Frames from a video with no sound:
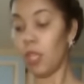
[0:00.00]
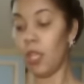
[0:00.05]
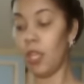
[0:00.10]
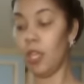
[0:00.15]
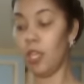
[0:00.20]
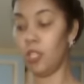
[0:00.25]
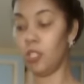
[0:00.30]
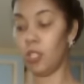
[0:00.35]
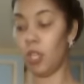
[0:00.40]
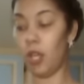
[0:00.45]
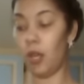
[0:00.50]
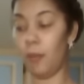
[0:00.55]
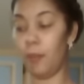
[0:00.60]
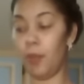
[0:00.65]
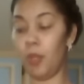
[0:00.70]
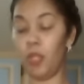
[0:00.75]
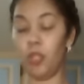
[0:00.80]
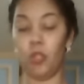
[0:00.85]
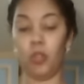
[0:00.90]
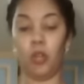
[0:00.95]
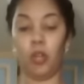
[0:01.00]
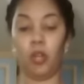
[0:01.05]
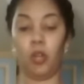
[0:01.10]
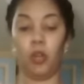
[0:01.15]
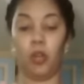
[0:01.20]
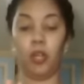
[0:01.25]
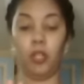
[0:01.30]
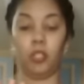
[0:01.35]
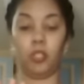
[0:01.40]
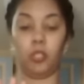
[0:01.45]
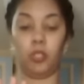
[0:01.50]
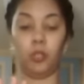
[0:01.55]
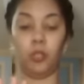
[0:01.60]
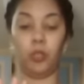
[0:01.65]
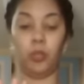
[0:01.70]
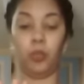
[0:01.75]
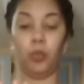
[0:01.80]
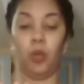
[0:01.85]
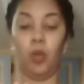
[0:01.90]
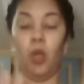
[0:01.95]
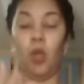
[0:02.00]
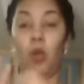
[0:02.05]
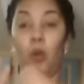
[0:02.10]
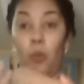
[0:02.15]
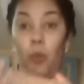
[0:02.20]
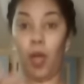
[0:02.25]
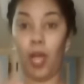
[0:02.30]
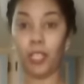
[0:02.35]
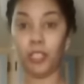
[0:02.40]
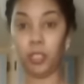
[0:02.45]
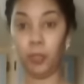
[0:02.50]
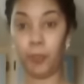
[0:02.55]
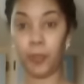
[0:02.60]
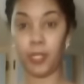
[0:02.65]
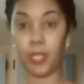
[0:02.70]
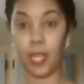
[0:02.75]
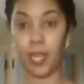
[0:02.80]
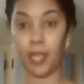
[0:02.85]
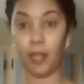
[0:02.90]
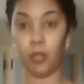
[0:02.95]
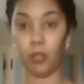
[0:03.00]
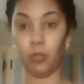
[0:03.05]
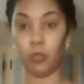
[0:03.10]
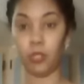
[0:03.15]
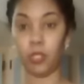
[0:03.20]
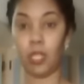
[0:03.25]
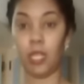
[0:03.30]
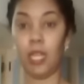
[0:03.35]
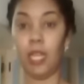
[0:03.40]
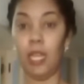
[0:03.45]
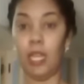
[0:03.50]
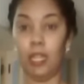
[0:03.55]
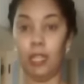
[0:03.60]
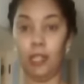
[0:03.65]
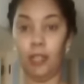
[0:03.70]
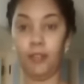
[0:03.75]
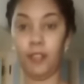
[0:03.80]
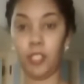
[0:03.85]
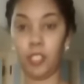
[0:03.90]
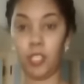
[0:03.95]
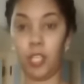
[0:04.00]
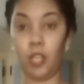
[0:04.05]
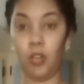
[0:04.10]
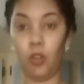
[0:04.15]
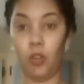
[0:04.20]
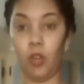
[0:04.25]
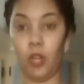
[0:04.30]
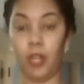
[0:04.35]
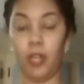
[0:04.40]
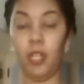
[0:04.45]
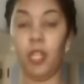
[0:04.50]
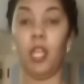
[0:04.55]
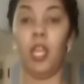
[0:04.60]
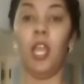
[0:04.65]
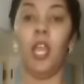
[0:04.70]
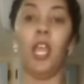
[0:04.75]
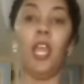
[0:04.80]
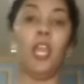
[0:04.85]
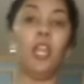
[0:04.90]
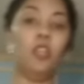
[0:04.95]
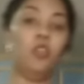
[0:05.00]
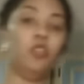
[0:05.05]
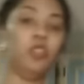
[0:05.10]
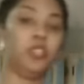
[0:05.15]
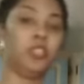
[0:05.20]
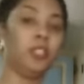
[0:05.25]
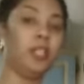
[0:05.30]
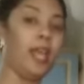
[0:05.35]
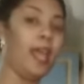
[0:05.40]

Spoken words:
is you're going to wash your potatoes, leave the skin on, and you should